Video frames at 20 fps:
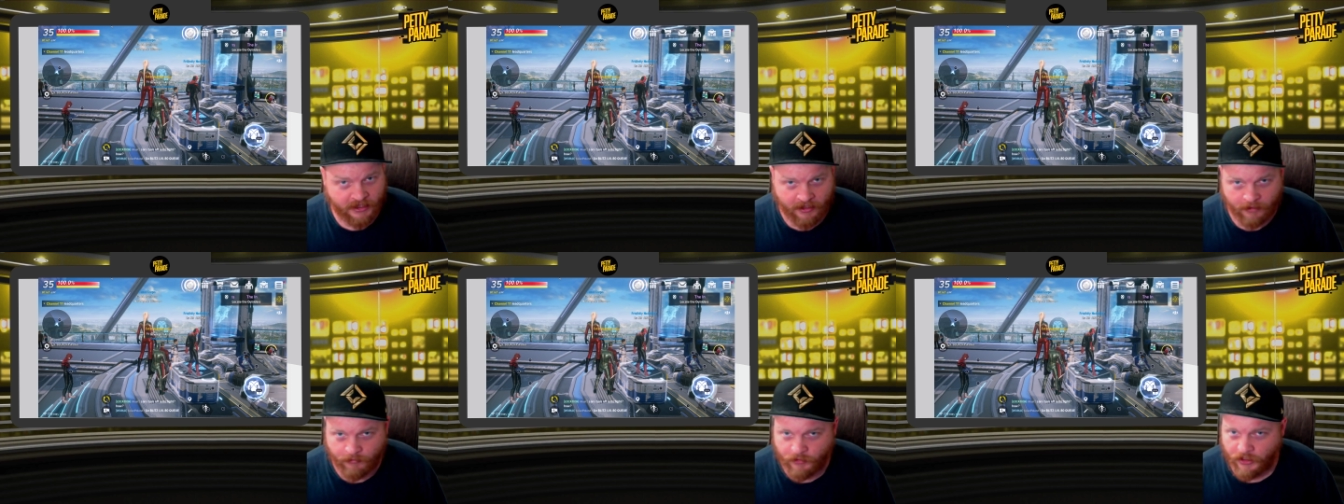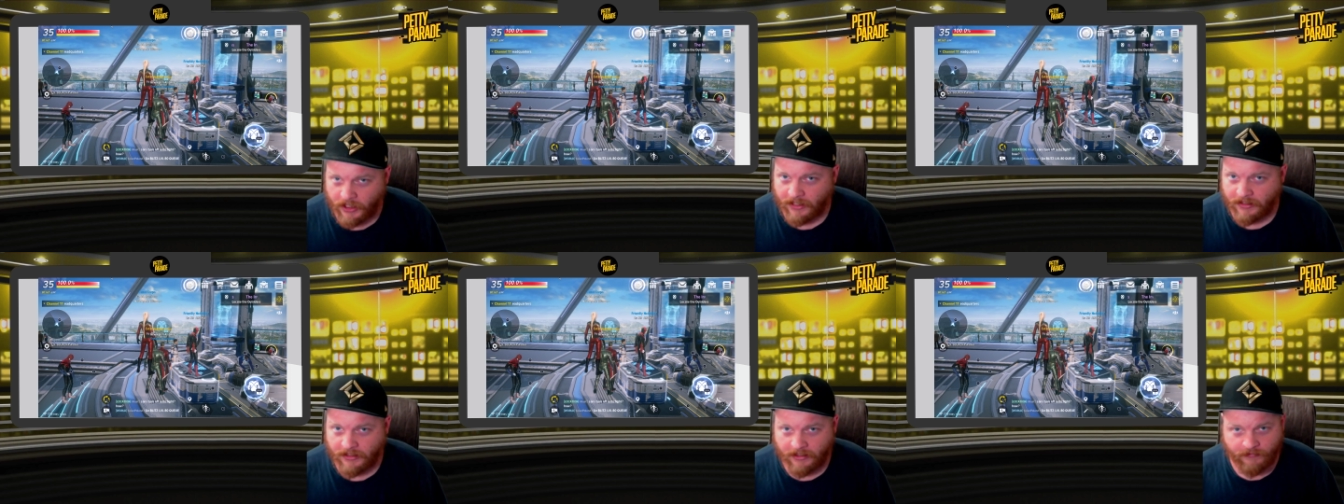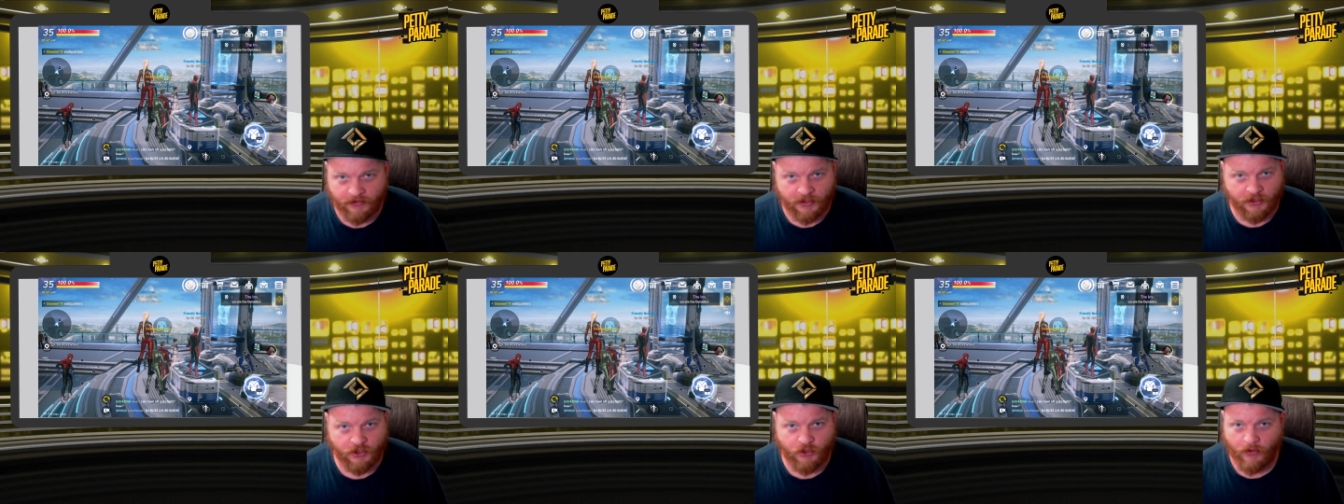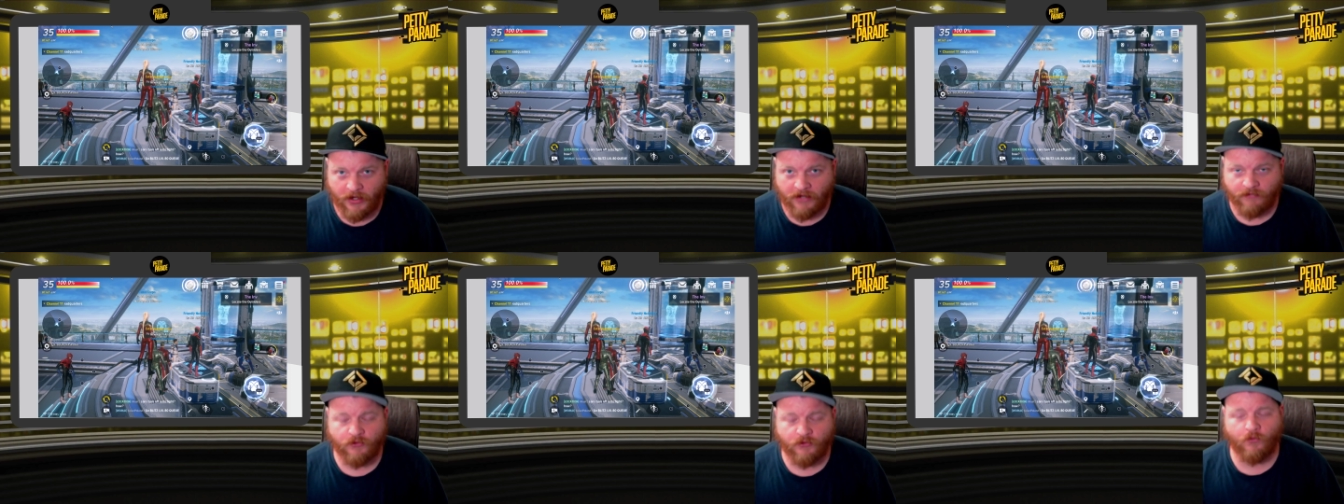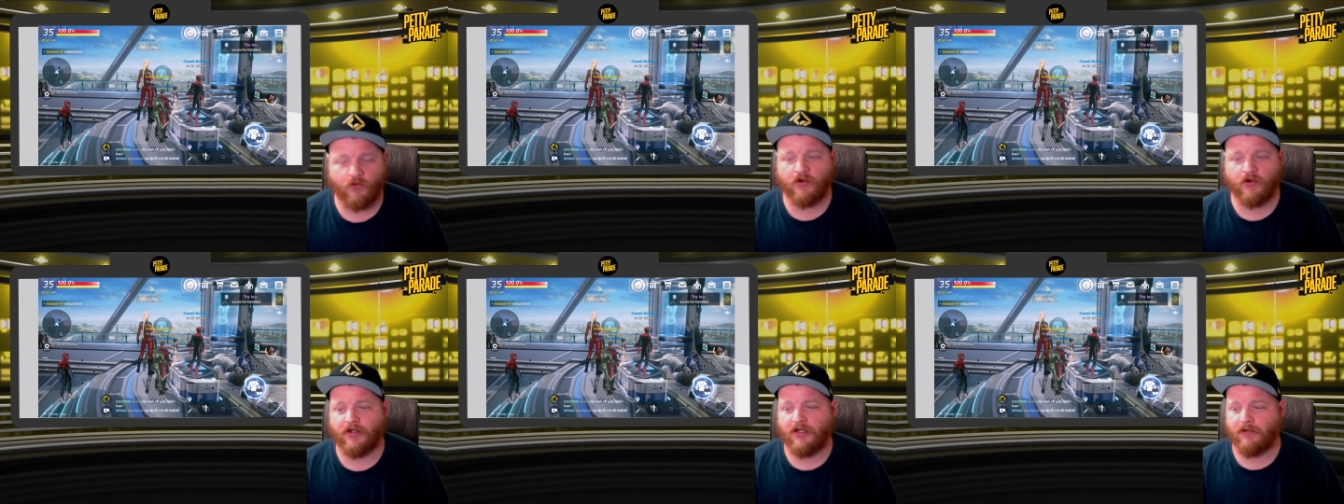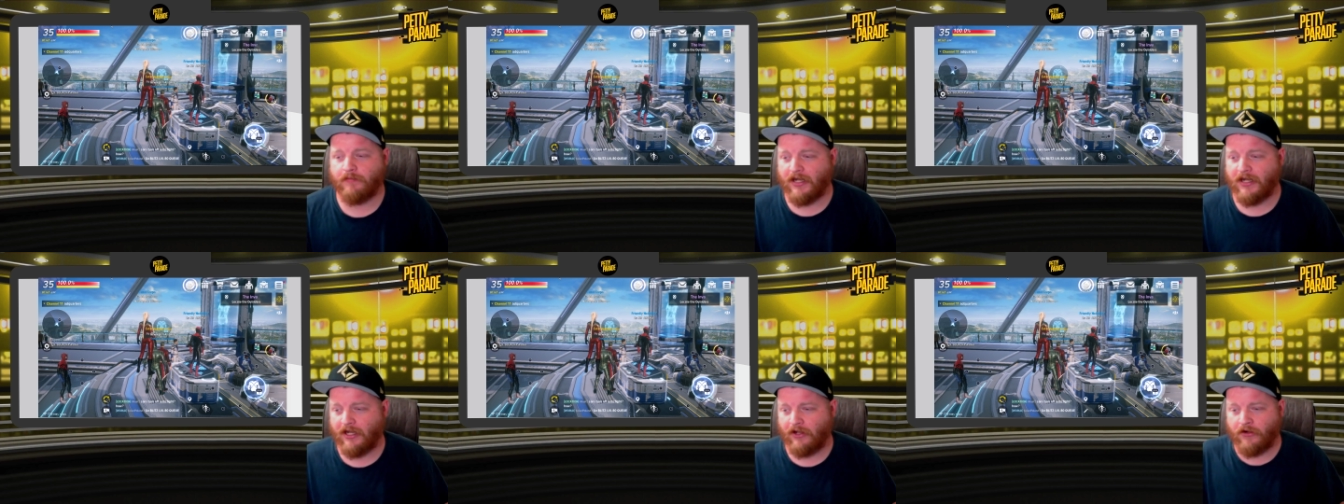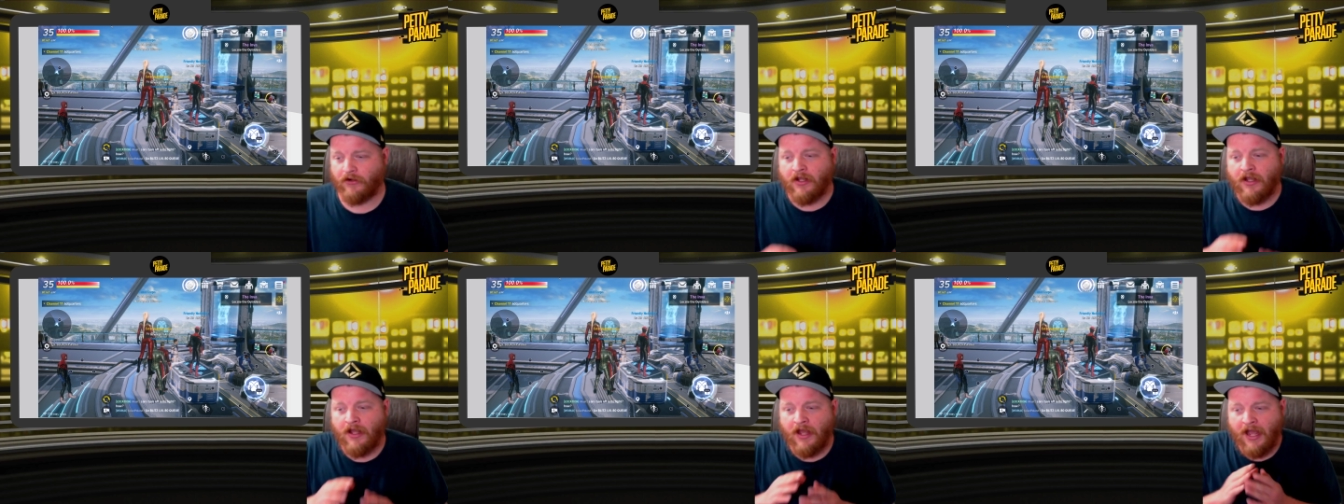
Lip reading: objectives that you have to worry about.